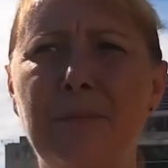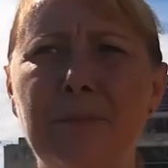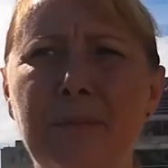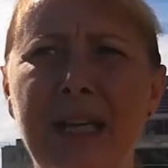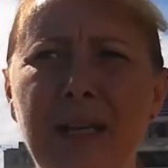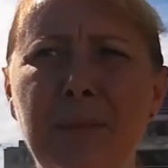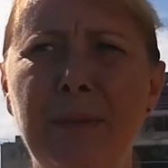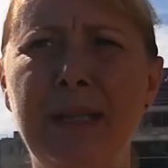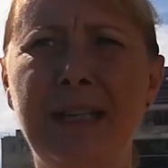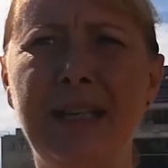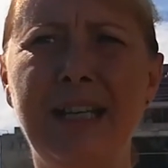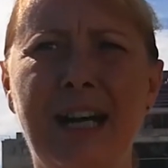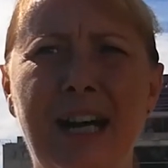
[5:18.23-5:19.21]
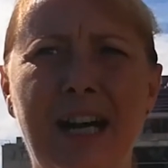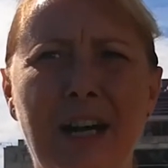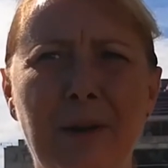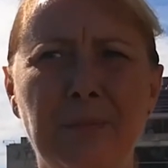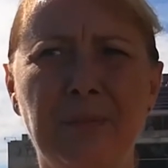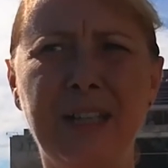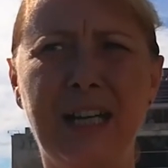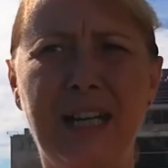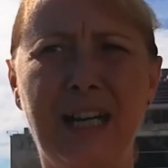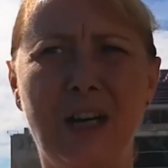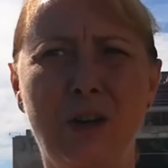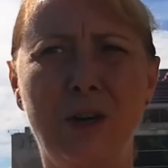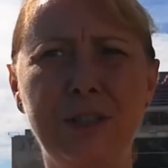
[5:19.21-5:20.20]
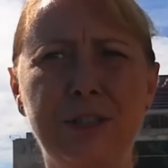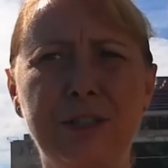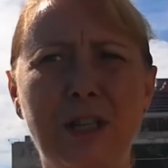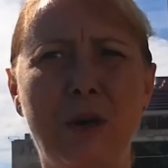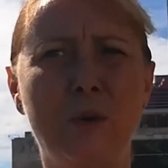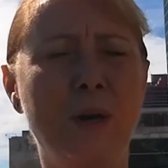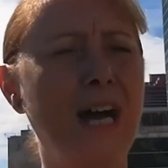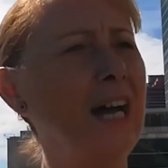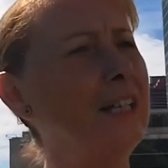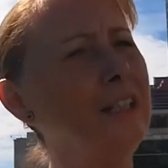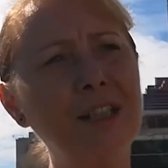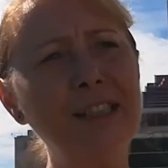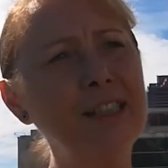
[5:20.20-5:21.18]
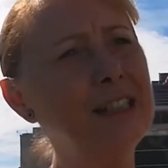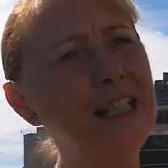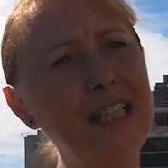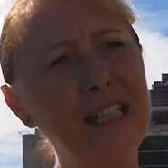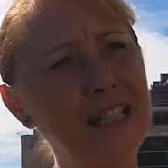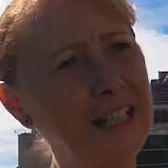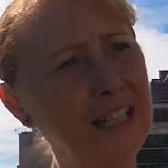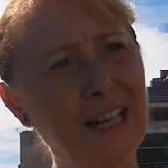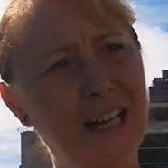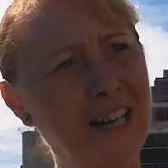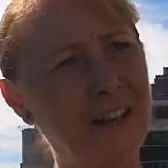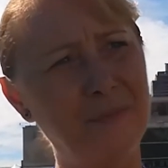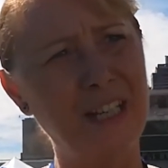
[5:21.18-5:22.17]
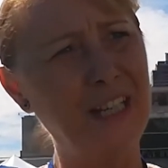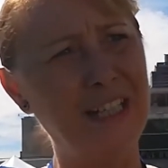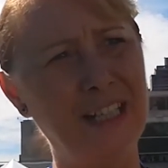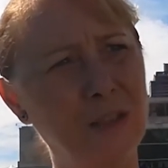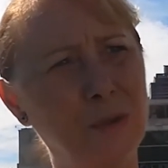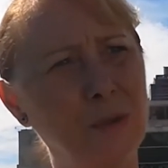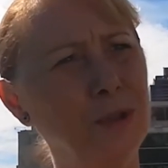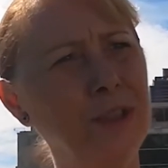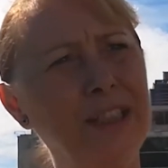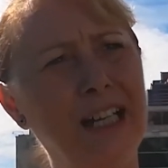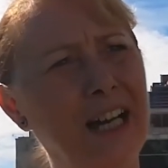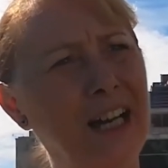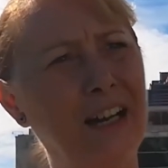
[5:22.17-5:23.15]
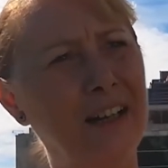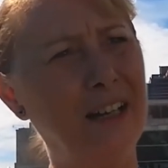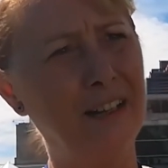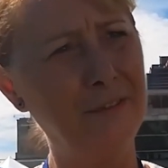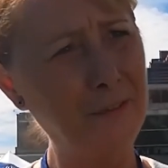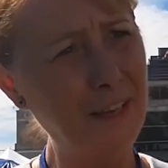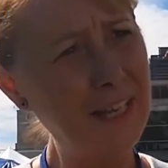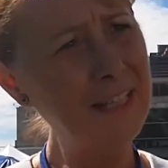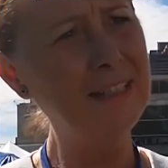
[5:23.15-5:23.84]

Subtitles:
may be also not seen in a good faith.